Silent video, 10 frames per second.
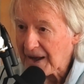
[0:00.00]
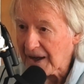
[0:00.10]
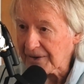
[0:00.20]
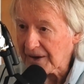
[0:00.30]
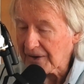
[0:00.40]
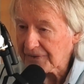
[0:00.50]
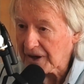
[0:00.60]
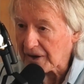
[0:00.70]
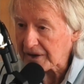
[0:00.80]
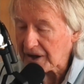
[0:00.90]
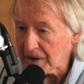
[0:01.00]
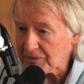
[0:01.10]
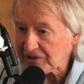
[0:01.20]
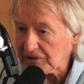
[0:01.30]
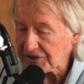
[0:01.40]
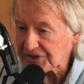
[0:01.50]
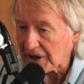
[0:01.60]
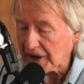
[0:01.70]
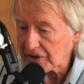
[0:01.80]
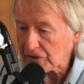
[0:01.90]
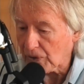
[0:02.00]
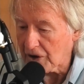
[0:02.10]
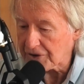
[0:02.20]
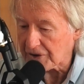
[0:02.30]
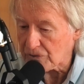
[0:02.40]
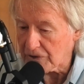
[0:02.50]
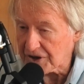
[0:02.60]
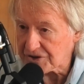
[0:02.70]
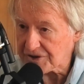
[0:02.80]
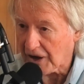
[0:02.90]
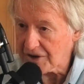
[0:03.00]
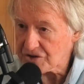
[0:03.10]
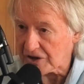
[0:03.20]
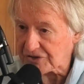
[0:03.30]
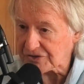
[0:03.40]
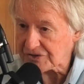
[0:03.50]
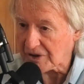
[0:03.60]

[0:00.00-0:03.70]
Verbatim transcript: And and then I came across a, a quote in a Reader's Digest.